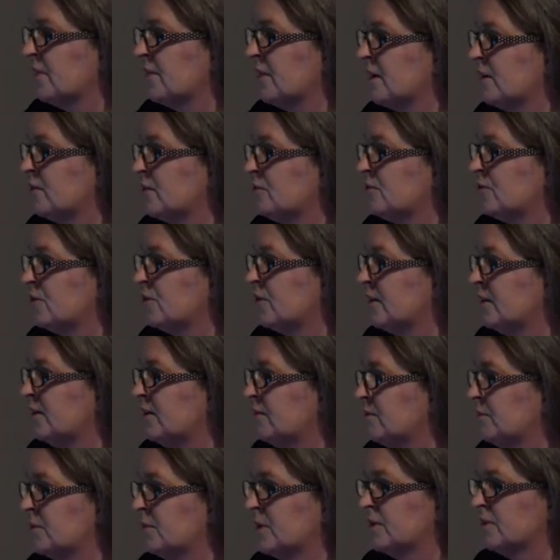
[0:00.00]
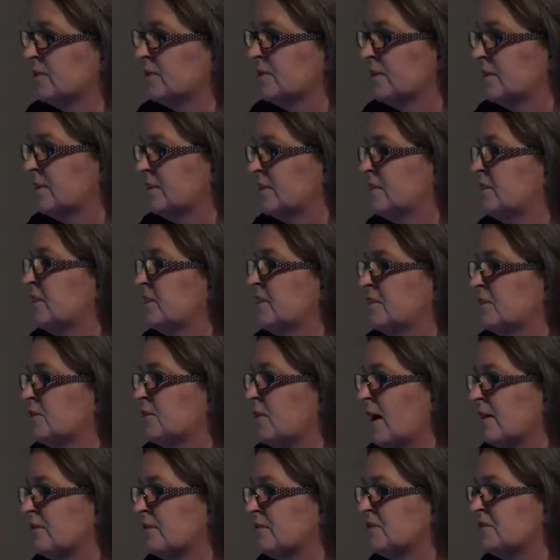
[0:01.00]
therefore even because since you
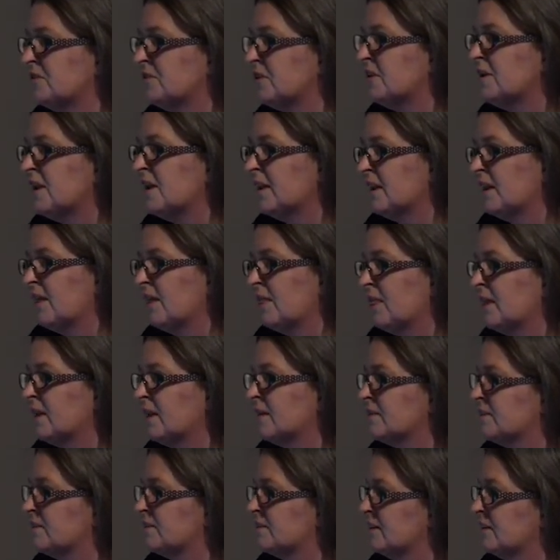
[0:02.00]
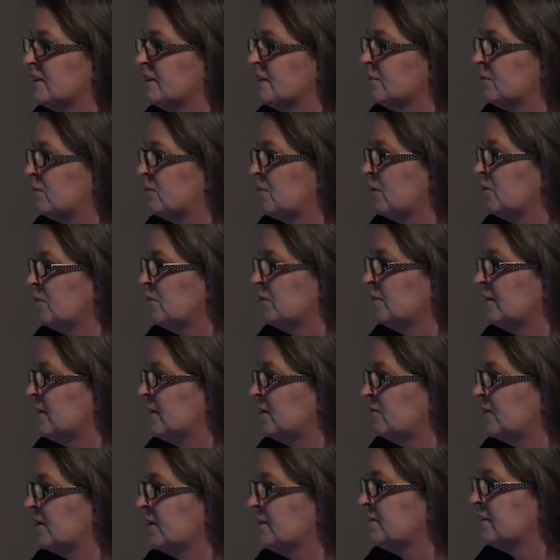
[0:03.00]
haven't done anything, still probably
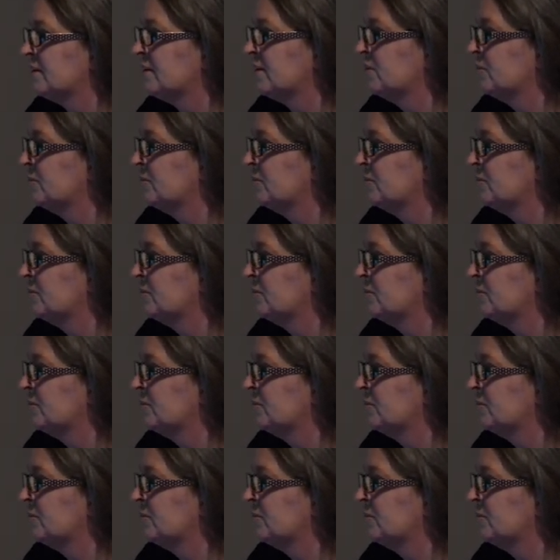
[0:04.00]
arresting you